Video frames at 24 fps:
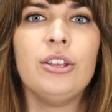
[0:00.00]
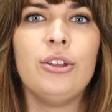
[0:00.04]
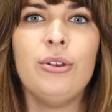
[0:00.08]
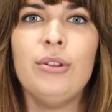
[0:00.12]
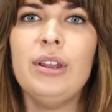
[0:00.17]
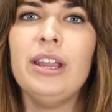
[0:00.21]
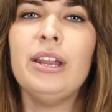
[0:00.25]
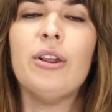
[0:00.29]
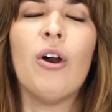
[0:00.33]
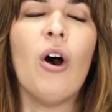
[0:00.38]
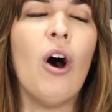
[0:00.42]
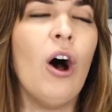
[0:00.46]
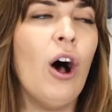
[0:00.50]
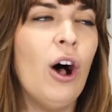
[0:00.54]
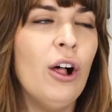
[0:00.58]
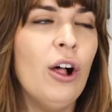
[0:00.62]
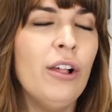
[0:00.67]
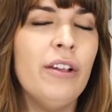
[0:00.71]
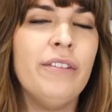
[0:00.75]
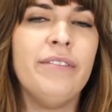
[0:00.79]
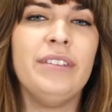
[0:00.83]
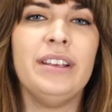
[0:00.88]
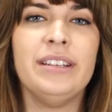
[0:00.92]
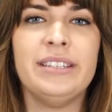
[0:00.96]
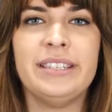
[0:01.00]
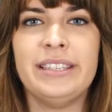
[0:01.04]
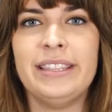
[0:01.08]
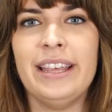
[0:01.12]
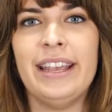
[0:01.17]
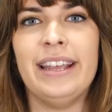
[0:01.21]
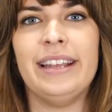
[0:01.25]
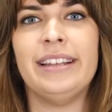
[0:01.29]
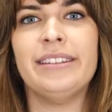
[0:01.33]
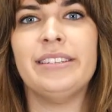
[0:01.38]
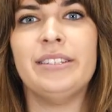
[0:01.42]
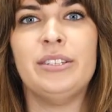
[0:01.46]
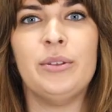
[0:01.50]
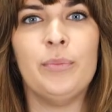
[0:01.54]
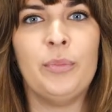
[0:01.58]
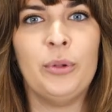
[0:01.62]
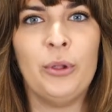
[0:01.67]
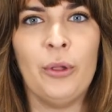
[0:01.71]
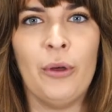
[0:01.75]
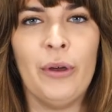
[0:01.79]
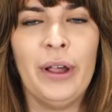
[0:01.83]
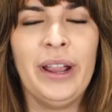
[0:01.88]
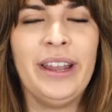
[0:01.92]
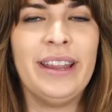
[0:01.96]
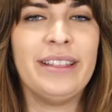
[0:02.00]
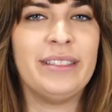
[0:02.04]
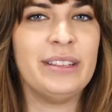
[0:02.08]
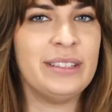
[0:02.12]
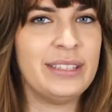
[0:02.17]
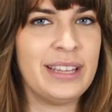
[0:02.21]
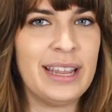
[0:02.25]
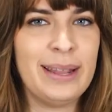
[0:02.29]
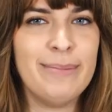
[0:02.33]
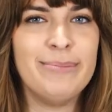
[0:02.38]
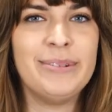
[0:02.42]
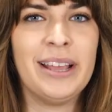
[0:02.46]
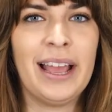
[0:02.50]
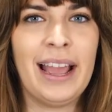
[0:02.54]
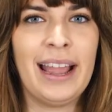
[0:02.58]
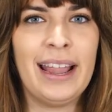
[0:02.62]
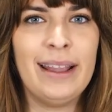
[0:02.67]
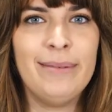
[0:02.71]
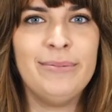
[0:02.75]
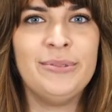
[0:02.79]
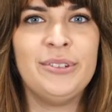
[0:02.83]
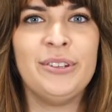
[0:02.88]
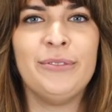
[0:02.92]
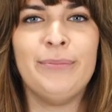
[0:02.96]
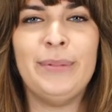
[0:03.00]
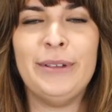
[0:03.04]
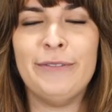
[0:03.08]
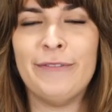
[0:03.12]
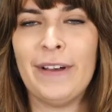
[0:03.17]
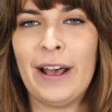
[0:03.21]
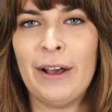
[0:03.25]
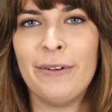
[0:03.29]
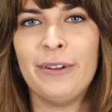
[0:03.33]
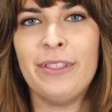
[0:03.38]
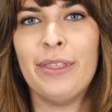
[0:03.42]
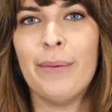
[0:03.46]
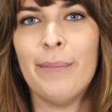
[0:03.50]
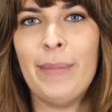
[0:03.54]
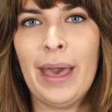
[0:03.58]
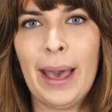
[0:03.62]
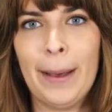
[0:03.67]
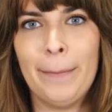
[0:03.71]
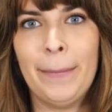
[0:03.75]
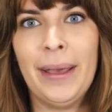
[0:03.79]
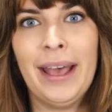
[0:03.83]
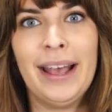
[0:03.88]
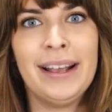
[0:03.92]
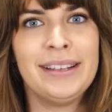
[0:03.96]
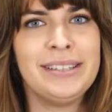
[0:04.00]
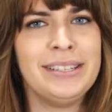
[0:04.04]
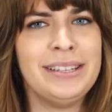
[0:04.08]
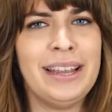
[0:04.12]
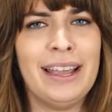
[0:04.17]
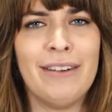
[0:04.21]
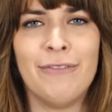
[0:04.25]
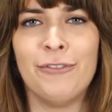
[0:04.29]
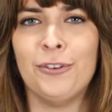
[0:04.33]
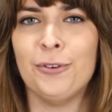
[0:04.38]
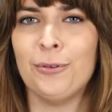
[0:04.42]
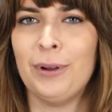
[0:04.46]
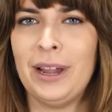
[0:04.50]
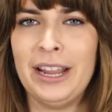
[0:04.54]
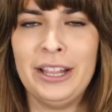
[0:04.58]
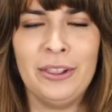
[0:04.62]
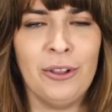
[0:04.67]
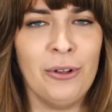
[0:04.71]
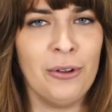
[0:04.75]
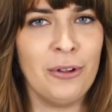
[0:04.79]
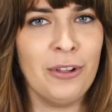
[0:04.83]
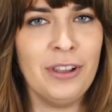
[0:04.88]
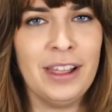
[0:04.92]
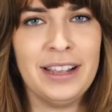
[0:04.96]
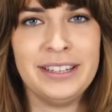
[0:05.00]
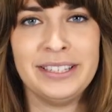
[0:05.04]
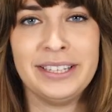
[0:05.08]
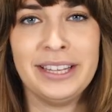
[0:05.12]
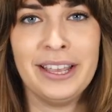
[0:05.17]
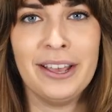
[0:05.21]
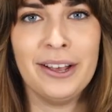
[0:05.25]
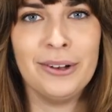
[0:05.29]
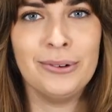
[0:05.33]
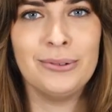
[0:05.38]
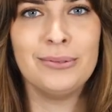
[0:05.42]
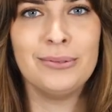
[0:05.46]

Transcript: You need all of these things deployed at the same time to be found in the map packs and have great local SEO.